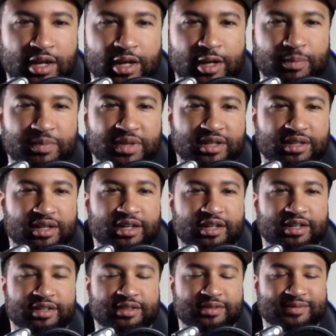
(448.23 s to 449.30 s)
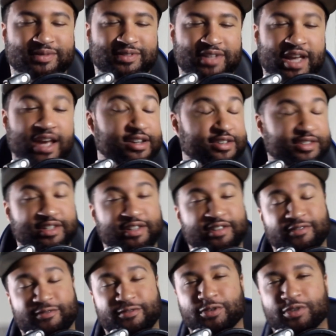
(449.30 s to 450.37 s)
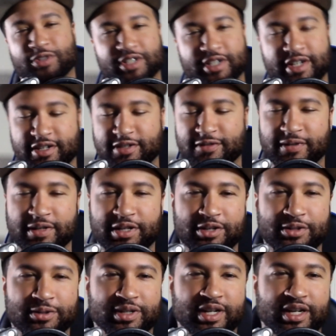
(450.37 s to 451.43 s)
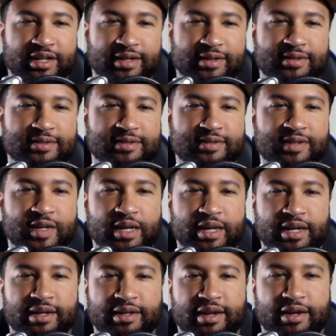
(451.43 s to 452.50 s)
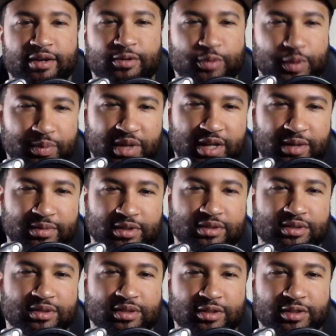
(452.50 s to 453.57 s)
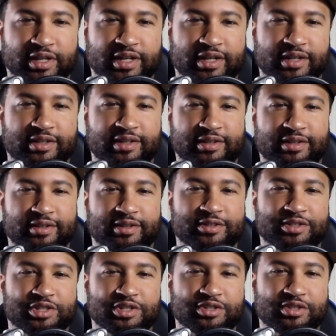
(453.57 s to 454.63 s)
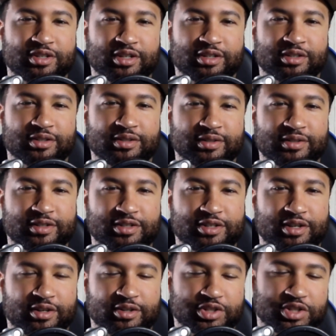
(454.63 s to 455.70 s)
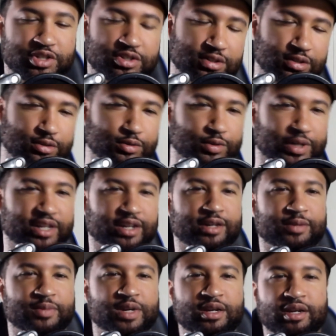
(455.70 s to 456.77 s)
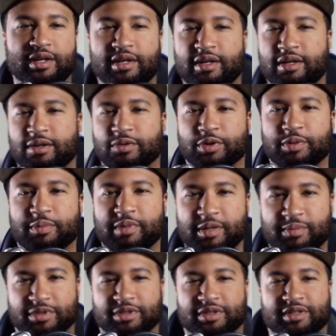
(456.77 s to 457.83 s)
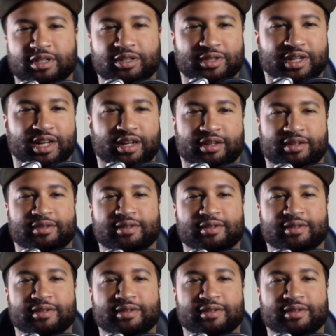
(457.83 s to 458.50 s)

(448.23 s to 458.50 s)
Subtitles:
but that is it for today's video, guys. Now remember, okay, here's just a little recap. Remember, okay,